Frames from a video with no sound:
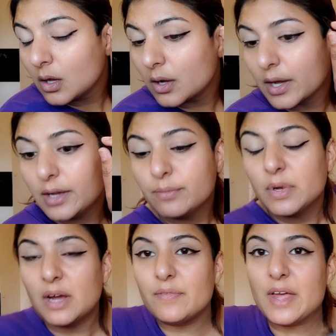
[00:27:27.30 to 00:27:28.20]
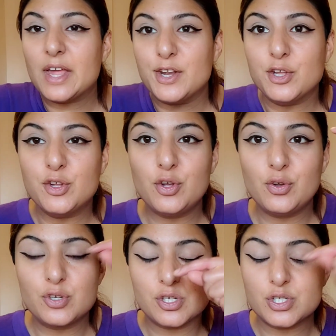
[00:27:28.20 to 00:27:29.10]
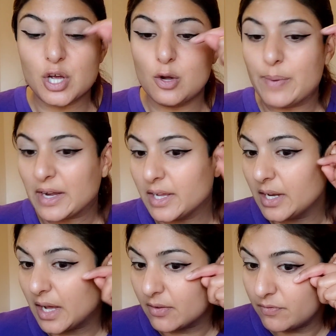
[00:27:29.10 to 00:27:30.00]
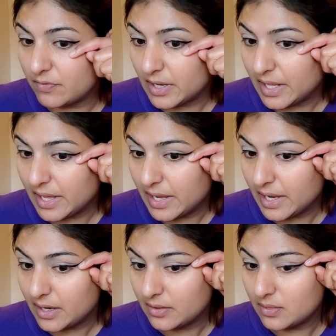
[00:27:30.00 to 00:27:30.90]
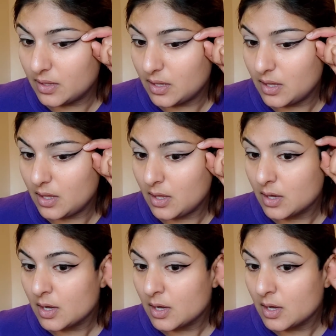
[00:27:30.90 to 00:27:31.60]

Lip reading: Okay, and then you just go back in and fill in the,